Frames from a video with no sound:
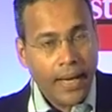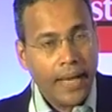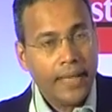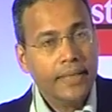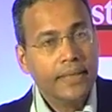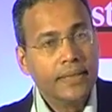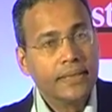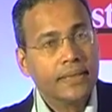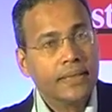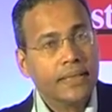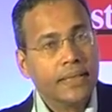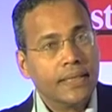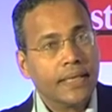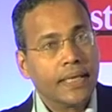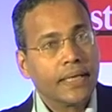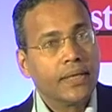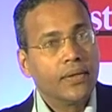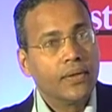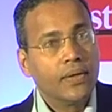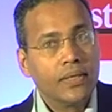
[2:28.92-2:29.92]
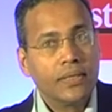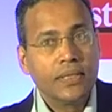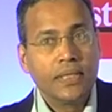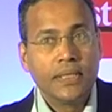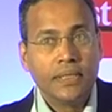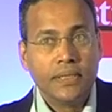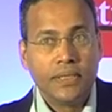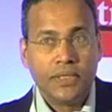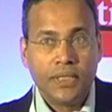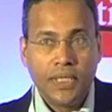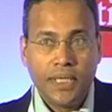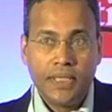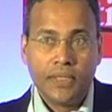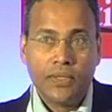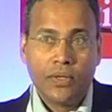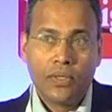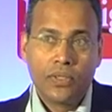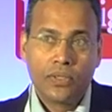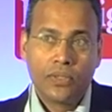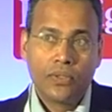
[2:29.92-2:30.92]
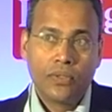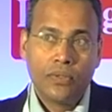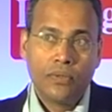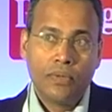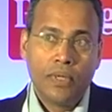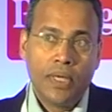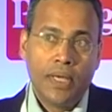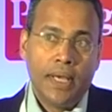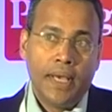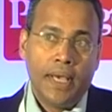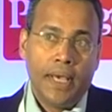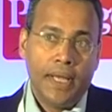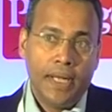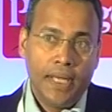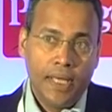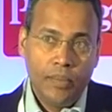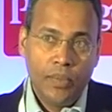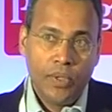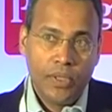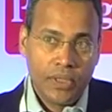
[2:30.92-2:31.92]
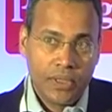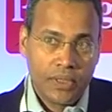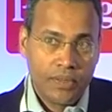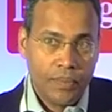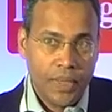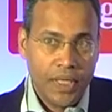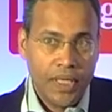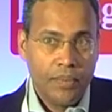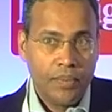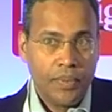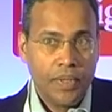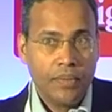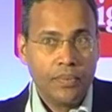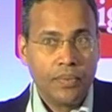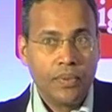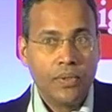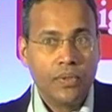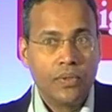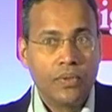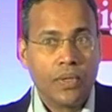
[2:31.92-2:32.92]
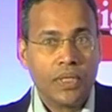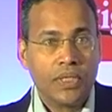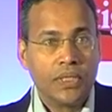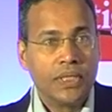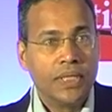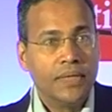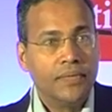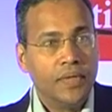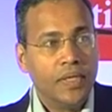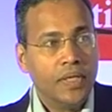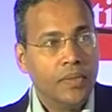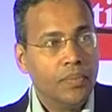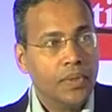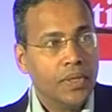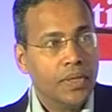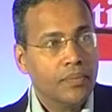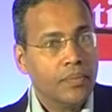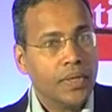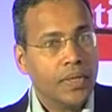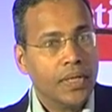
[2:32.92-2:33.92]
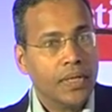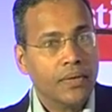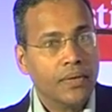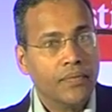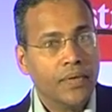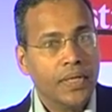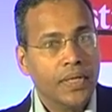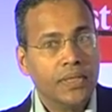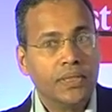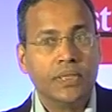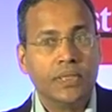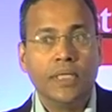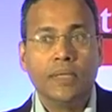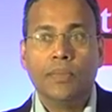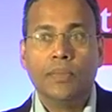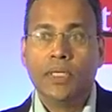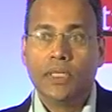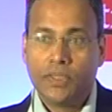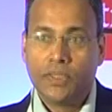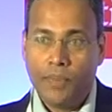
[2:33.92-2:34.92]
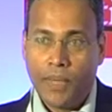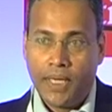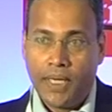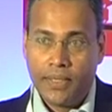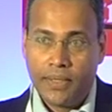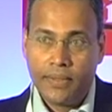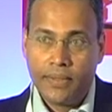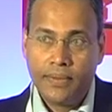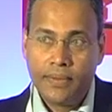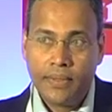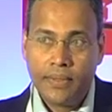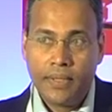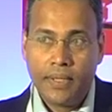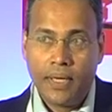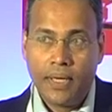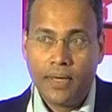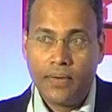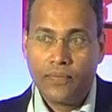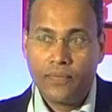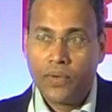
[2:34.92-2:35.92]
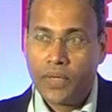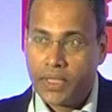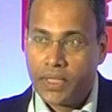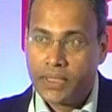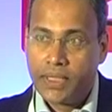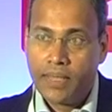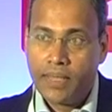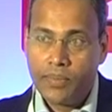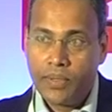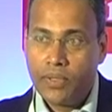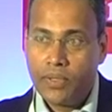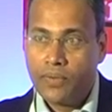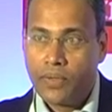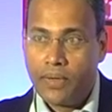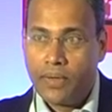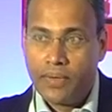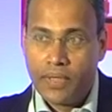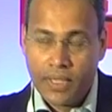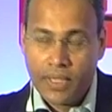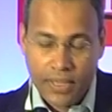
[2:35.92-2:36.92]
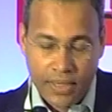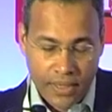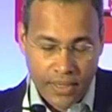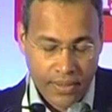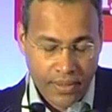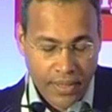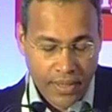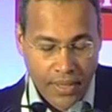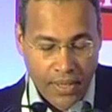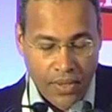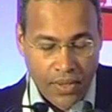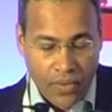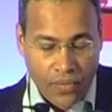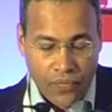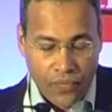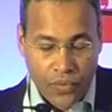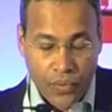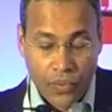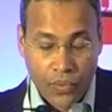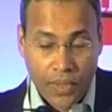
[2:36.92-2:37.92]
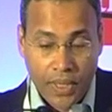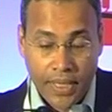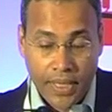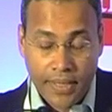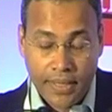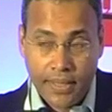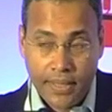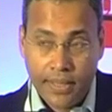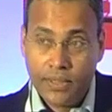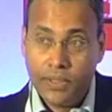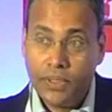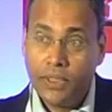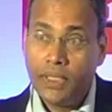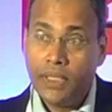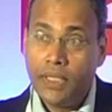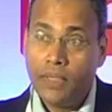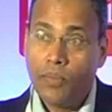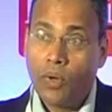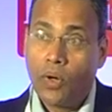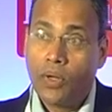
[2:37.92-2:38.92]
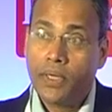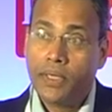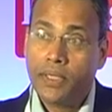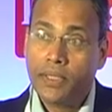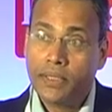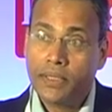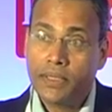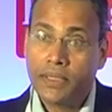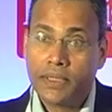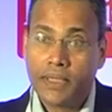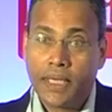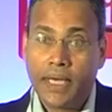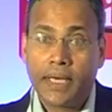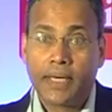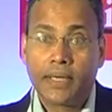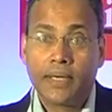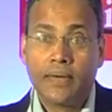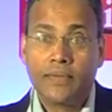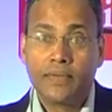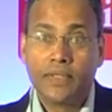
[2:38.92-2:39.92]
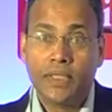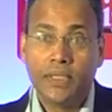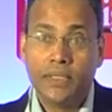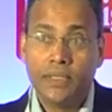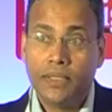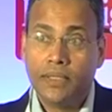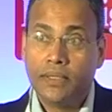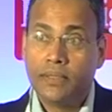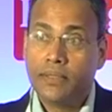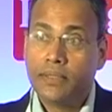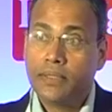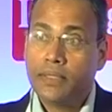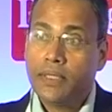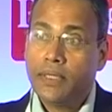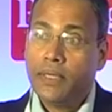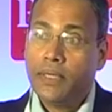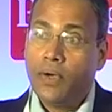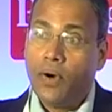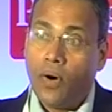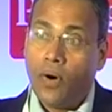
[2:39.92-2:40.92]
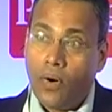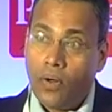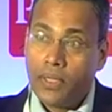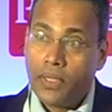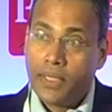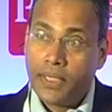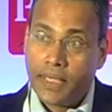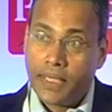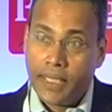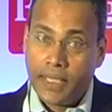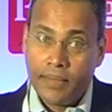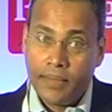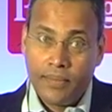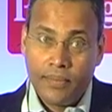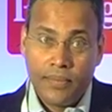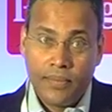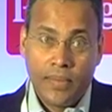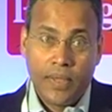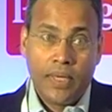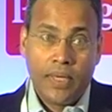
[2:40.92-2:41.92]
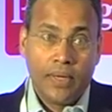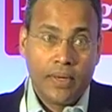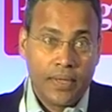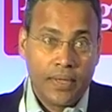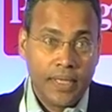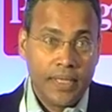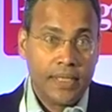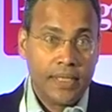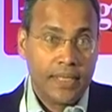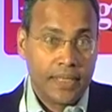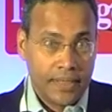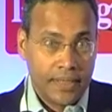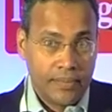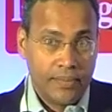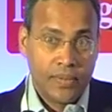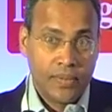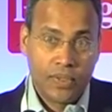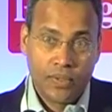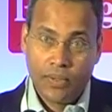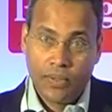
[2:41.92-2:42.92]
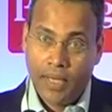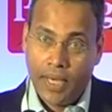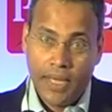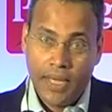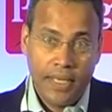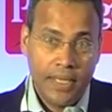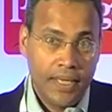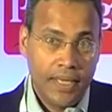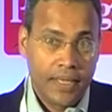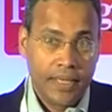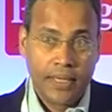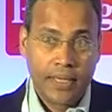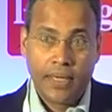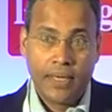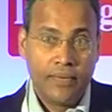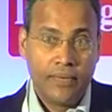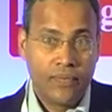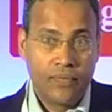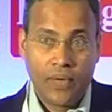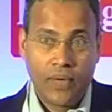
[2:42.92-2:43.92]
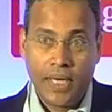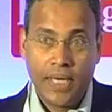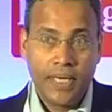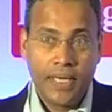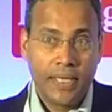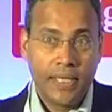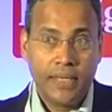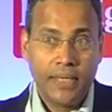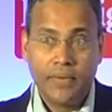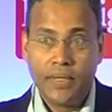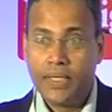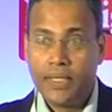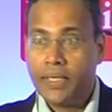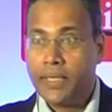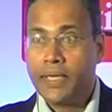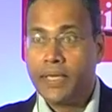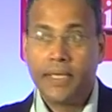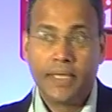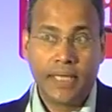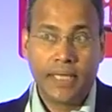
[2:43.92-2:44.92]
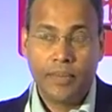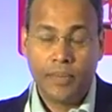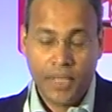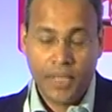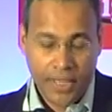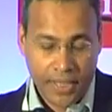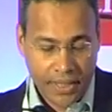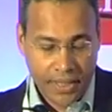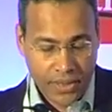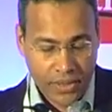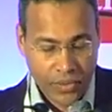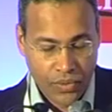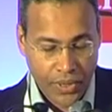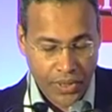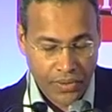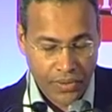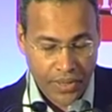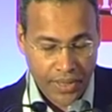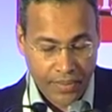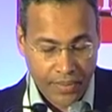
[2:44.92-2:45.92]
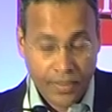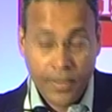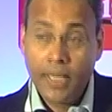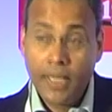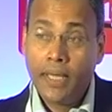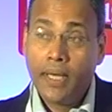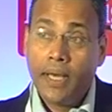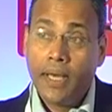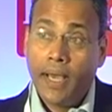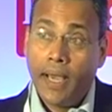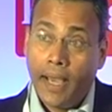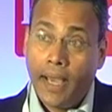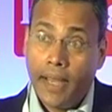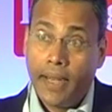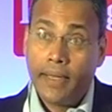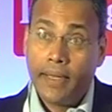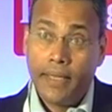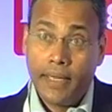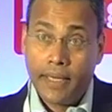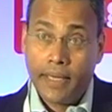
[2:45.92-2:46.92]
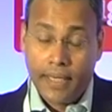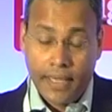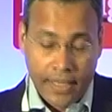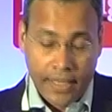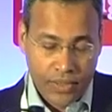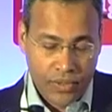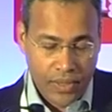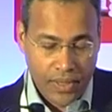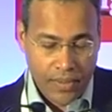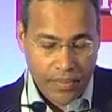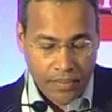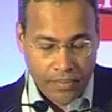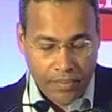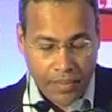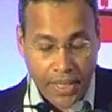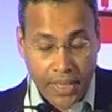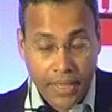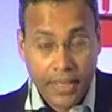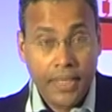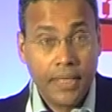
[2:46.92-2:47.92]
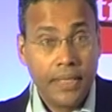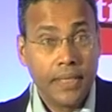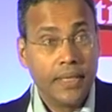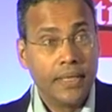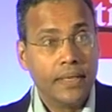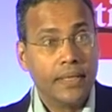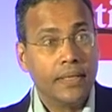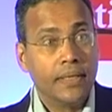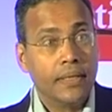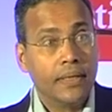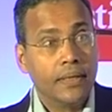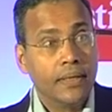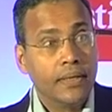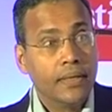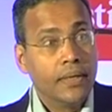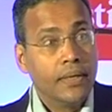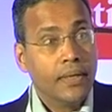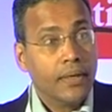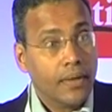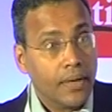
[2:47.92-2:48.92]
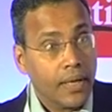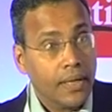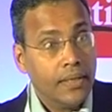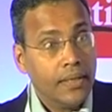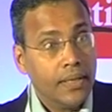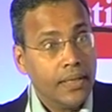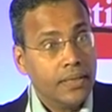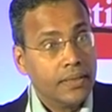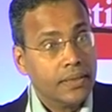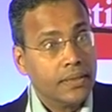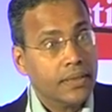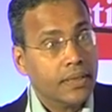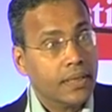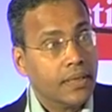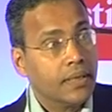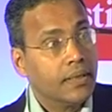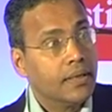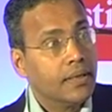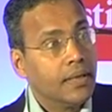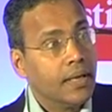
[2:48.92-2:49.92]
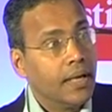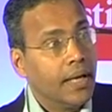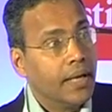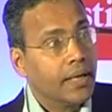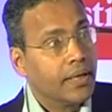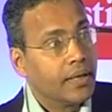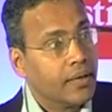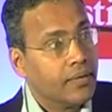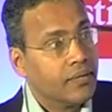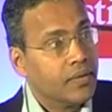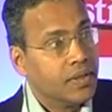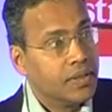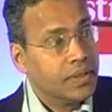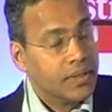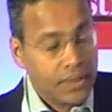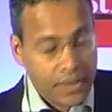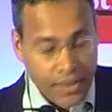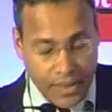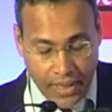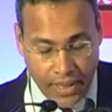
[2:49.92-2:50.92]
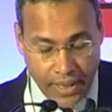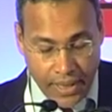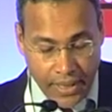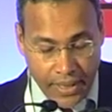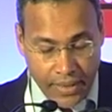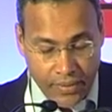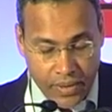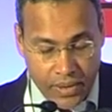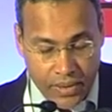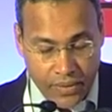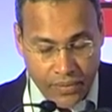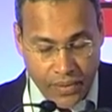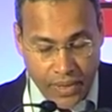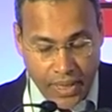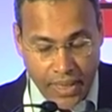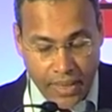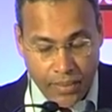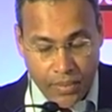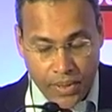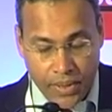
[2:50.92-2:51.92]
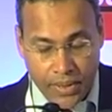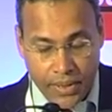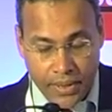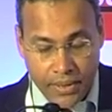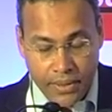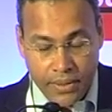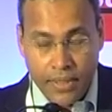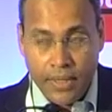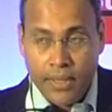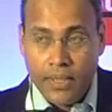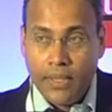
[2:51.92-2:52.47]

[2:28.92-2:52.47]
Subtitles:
And this technological change also enables many people to achieve TPM in a very seamless manner. For example, you would have heard the view that GE monitors its aircraft's engines all the time, real time. So any aircraft flying anywhere, the real-time data is going to them, and they can actually maintain and run these aircraft engines at a high levels of reliability.